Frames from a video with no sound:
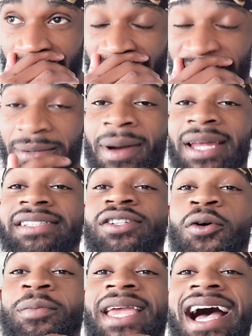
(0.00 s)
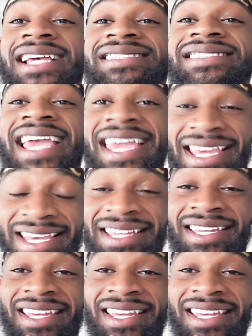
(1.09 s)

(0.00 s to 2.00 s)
Somebody told me I stank.